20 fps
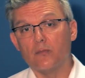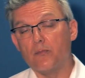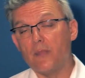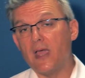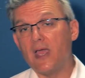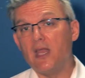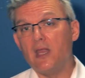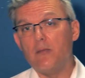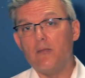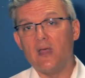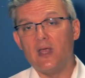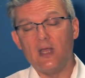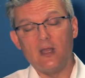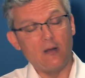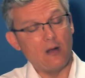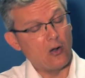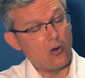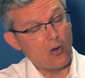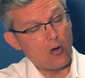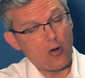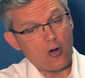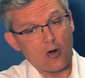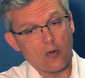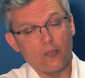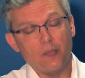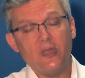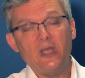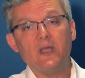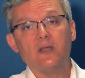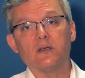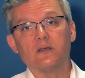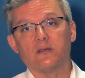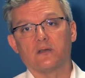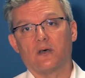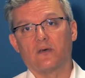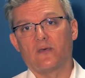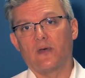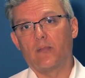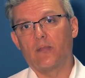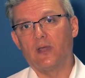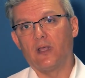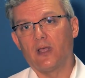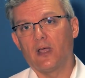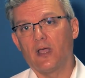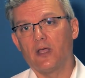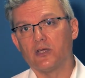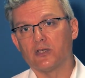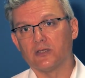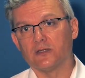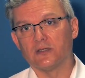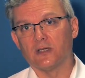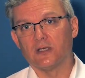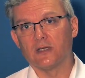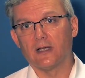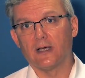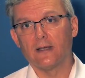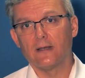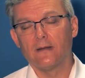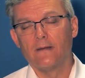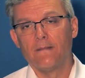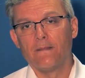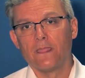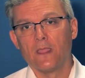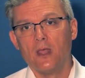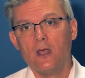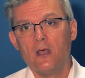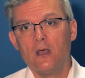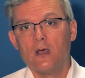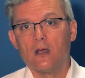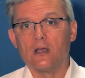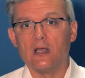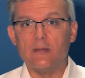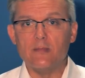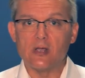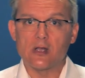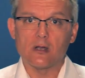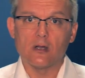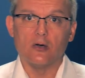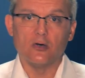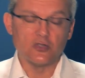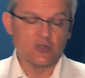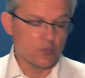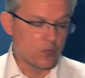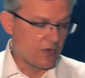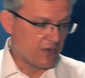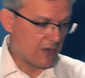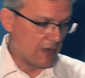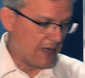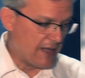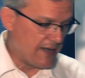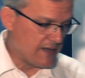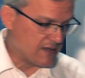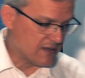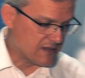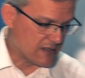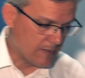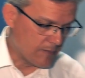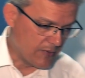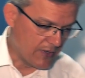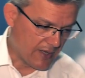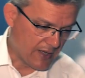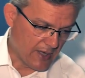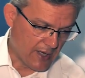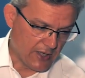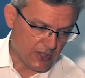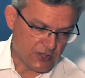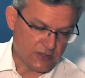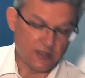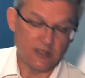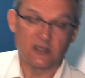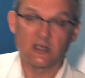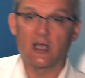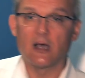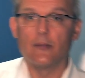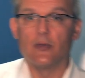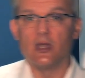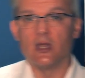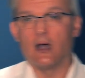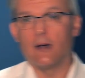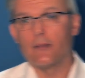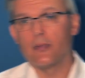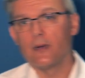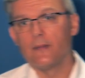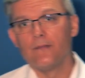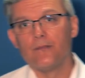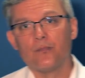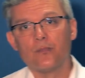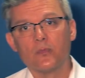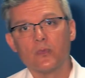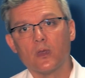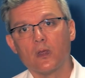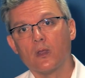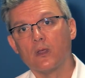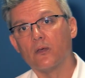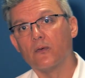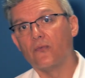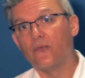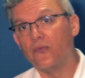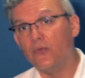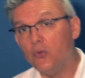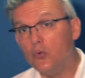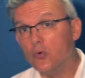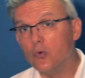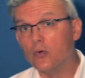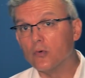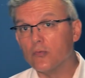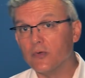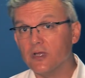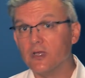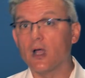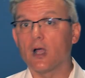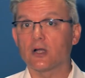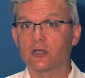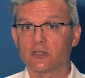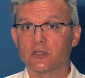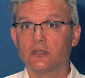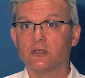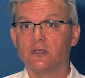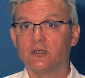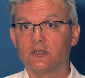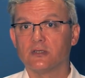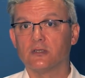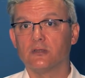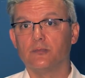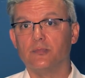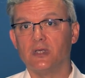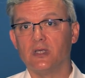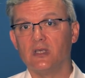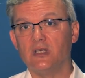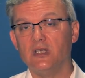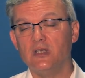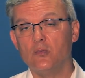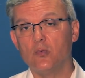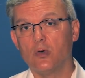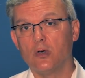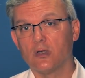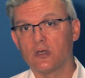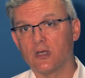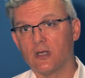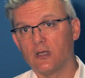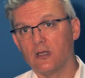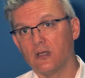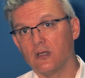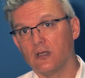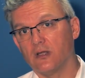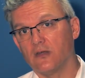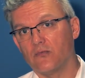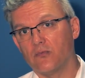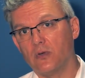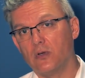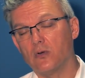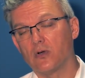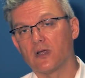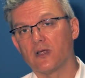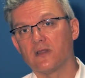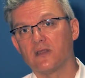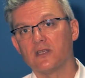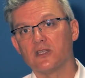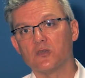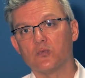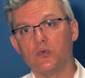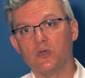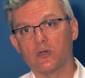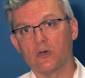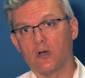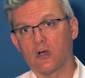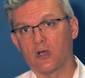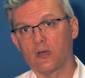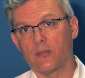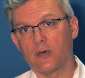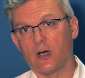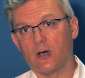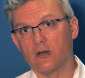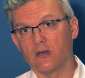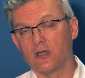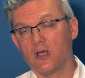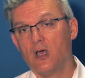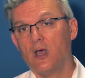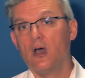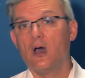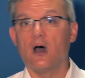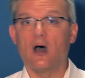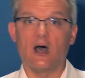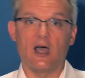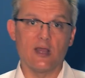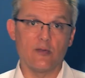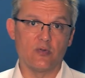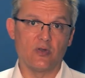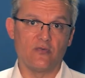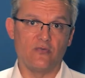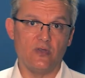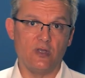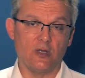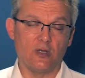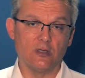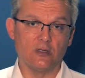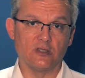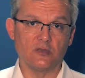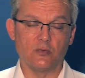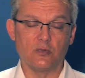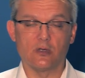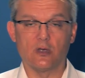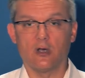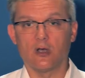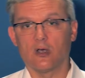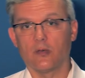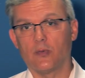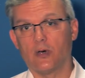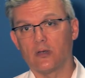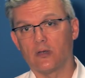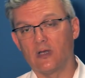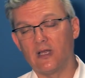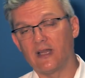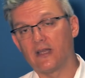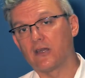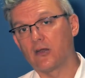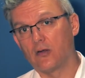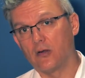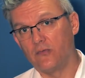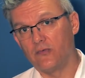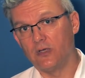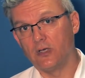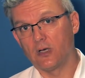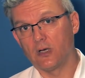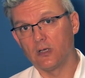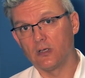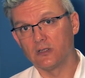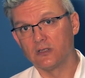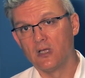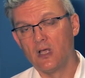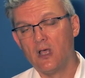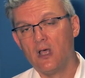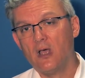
Many, many long meters of applications are done. Let me close with the latest application that's coming up. Fuel reduction is the big keyword. And if we look at this, we talk about hybrid vehicles, we talk about electrical vehicles.